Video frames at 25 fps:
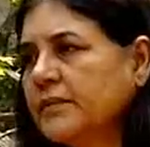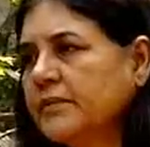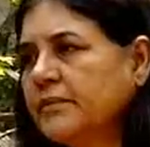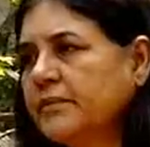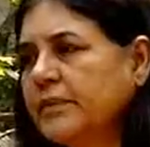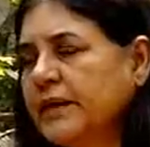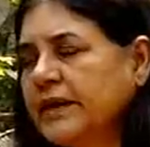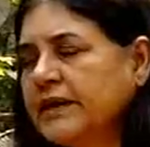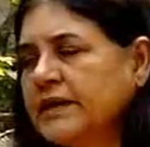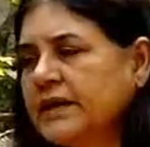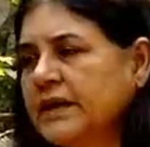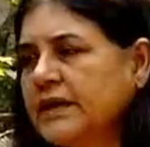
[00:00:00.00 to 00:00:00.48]

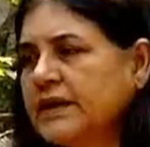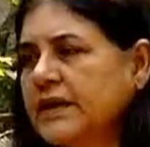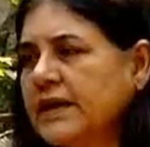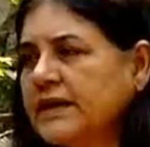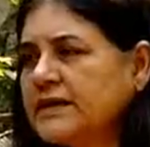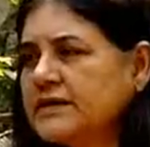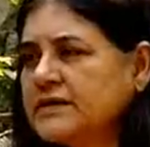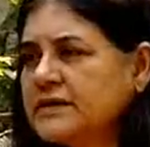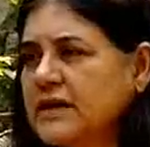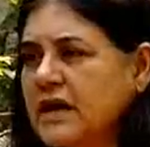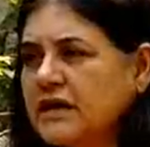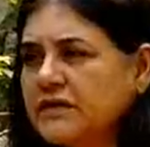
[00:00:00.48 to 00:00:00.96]
But it
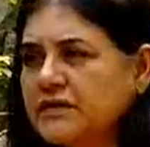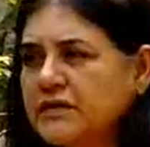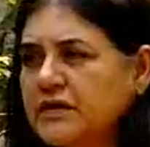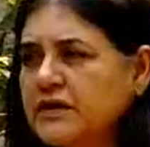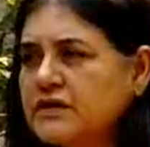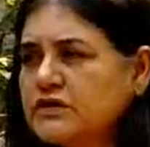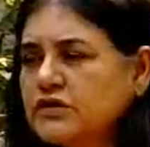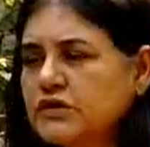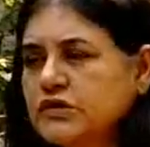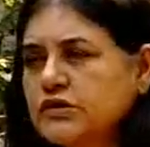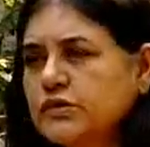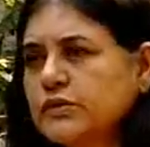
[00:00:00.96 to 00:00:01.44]
had uh,
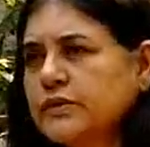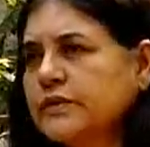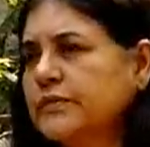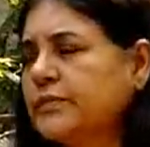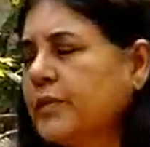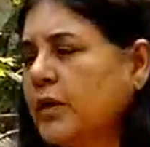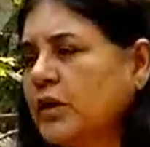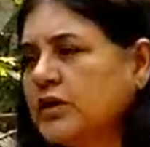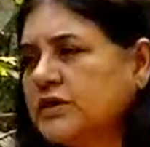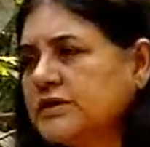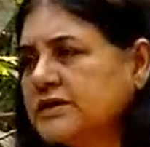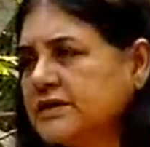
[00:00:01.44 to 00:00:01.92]
nothing to do with
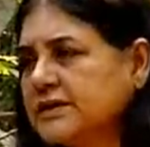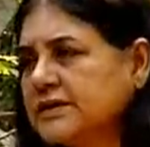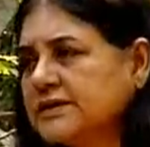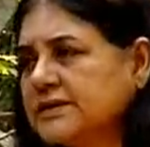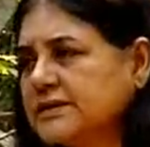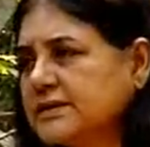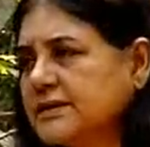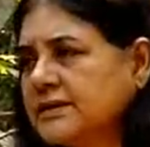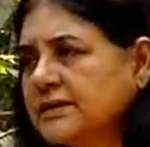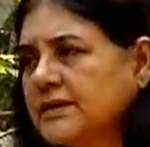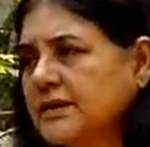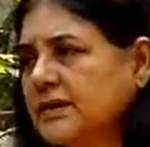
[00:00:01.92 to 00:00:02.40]

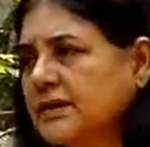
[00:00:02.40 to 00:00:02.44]
politics.